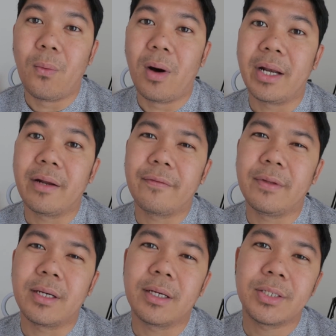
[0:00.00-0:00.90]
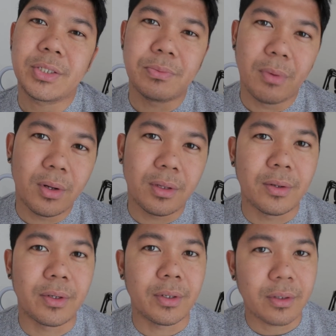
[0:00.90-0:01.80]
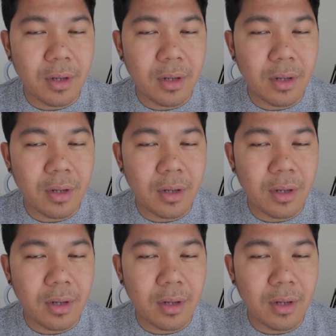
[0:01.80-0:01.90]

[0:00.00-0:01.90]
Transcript: one of the small or